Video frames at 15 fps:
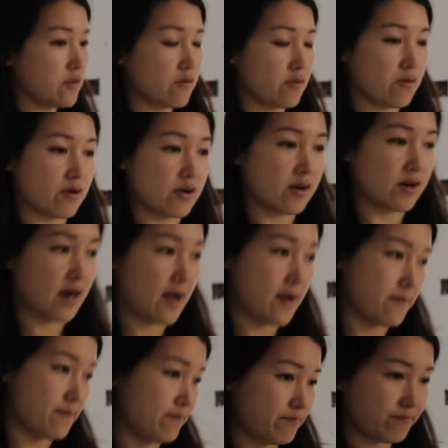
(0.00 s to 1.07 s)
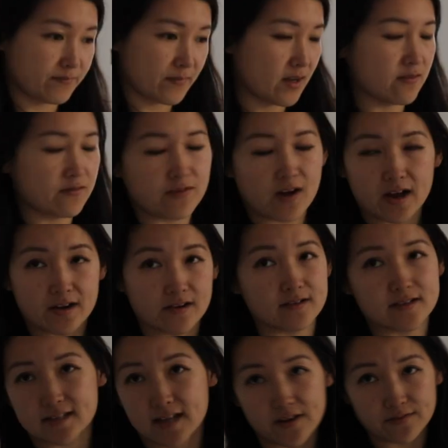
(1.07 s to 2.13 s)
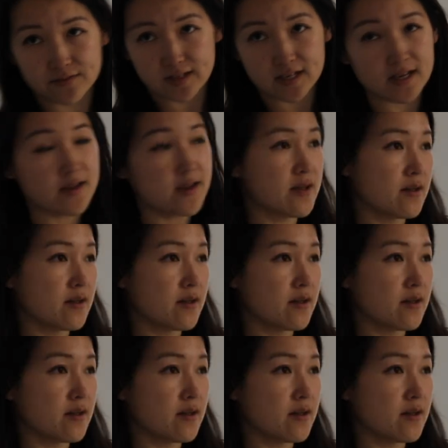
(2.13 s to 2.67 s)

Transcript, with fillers: your um, fire safety.